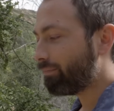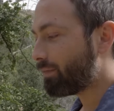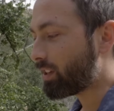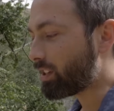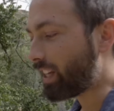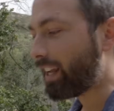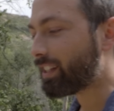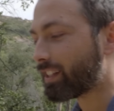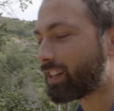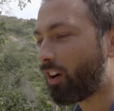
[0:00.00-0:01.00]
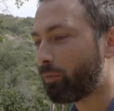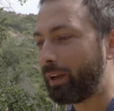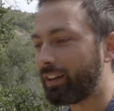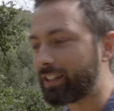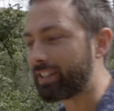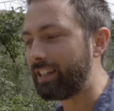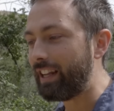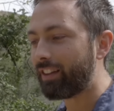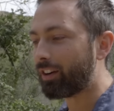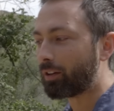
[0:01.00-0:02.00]
sustains itself because it's
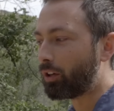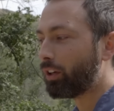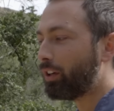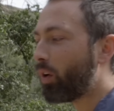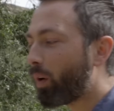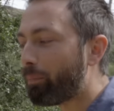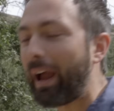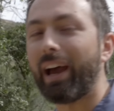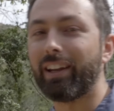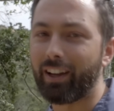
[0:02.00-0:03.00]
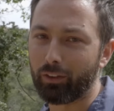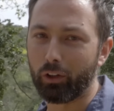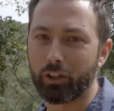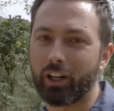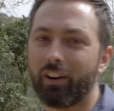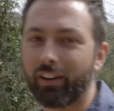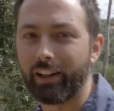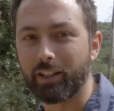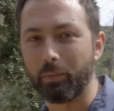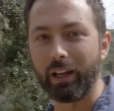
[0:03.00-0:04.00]
neither good nor bad
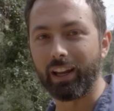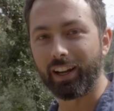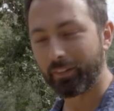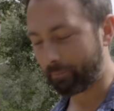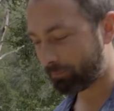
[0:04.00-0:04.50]
evolutionarily speaking.